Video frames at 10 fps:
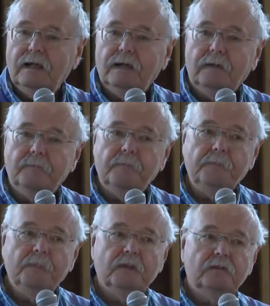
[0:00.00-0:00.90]
The
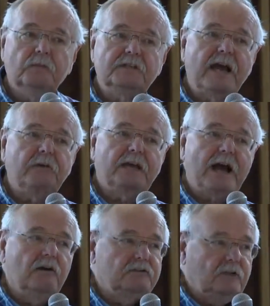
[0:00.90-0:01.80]
Retiree
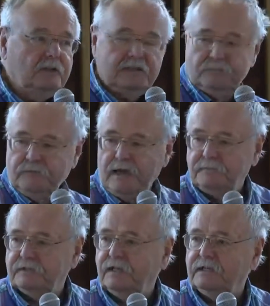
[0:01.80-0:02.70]
Council, as
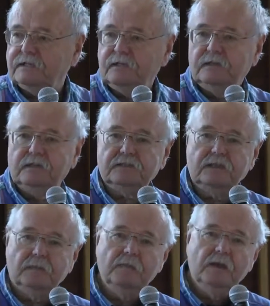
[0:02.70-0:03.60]
Bob said, it's
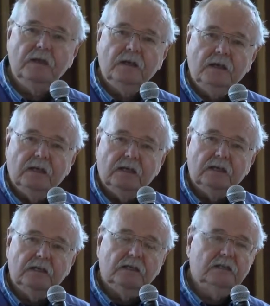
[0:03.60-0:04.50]
a
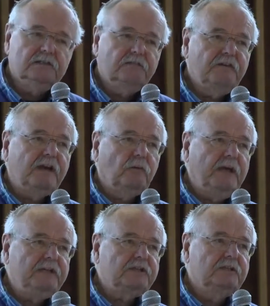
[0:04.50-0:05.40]

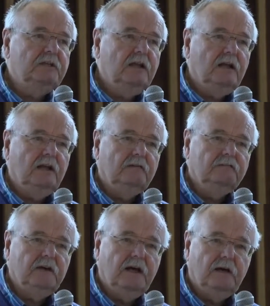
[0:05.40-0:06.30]
federation of